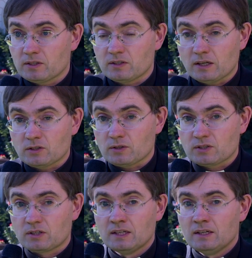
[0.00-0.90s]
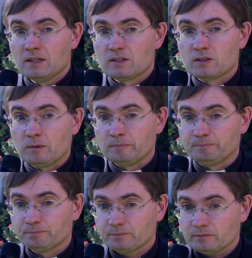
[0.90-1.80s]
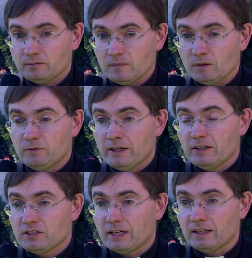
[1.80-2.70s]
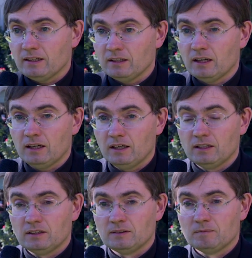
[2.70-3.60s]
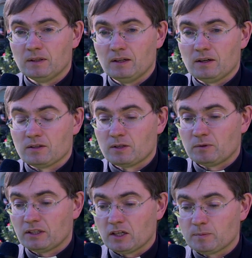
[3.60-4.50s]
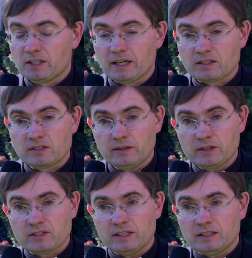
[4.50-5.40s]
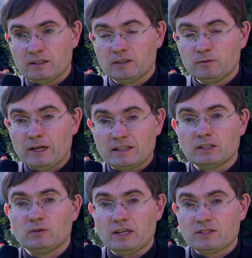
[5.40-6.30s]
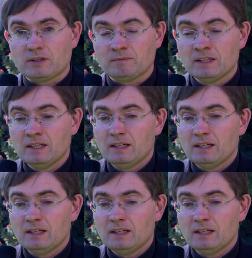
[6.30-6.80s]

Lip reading: It's not just some fairy tale or something not to be taken seriously, that faith and reason